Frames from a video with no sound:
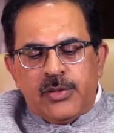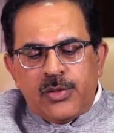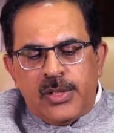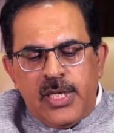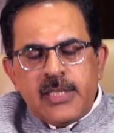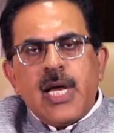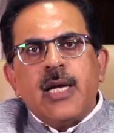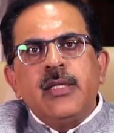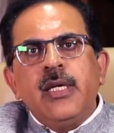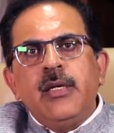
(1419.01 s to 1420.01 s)
So these
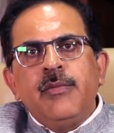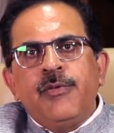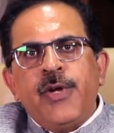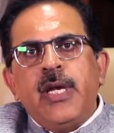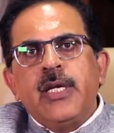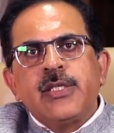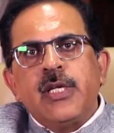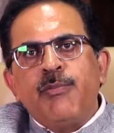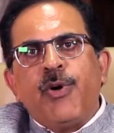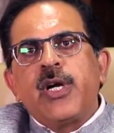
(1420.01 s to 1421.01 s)
are the various
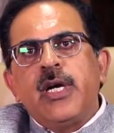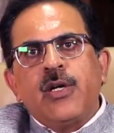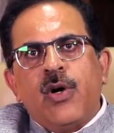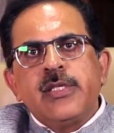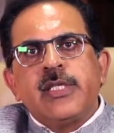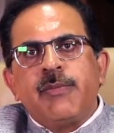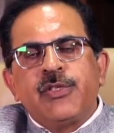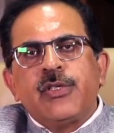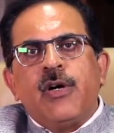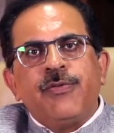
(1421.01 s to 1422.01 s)
important
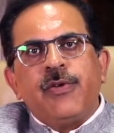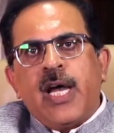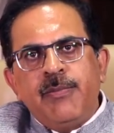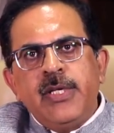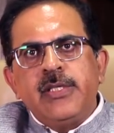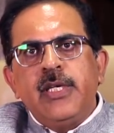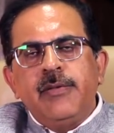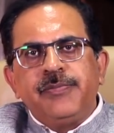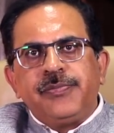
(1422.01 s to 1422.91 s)
concepts of IBC,